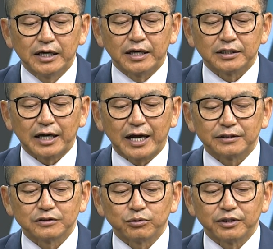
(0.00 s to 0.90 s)
and
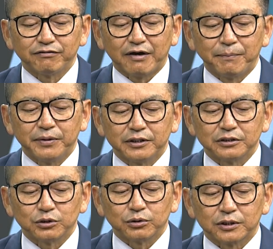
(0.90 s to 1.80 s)
125 billion
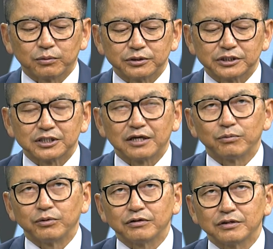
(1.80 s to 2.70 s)
Tugrik will stay
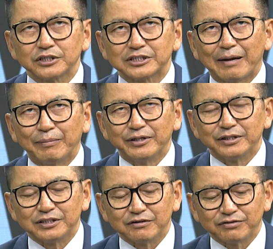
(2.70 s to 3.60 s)
with
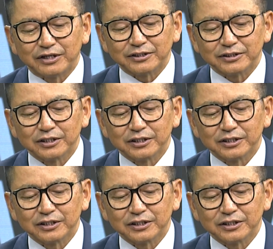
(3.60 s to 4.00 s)
Stability Fund,